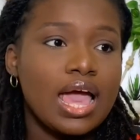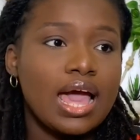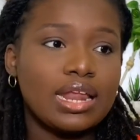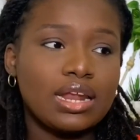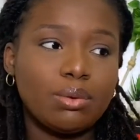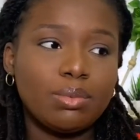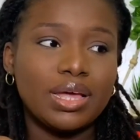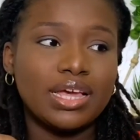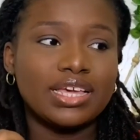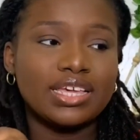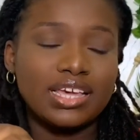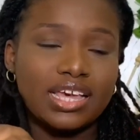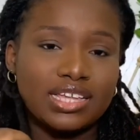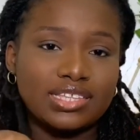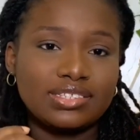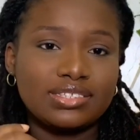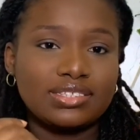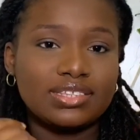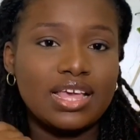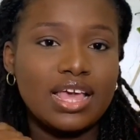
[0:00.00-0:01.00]
And I'm like,
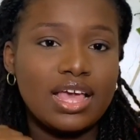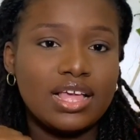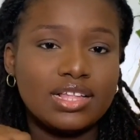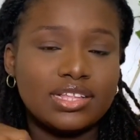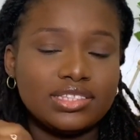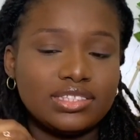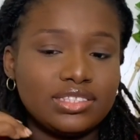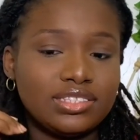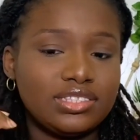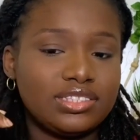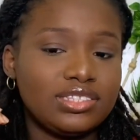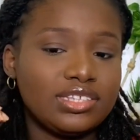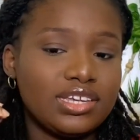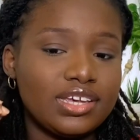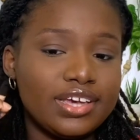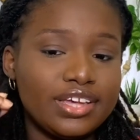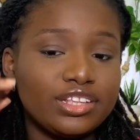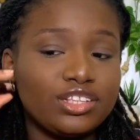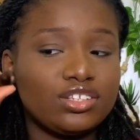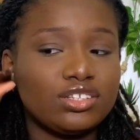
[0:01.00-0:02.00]
yes,
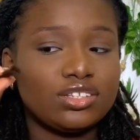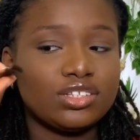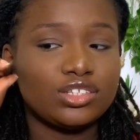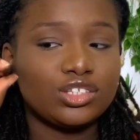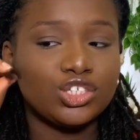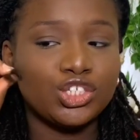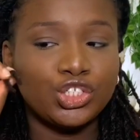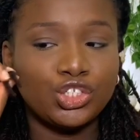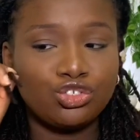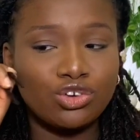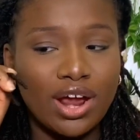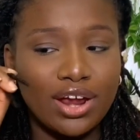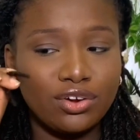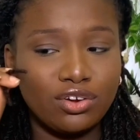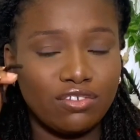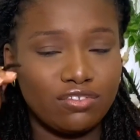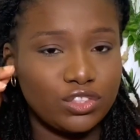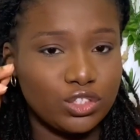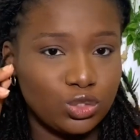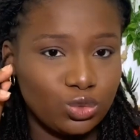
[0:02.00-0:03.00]
each strand
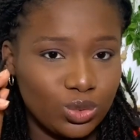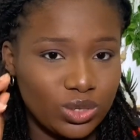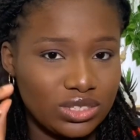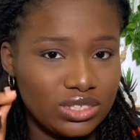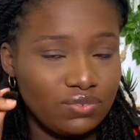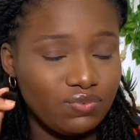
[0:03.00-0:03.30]
of twist,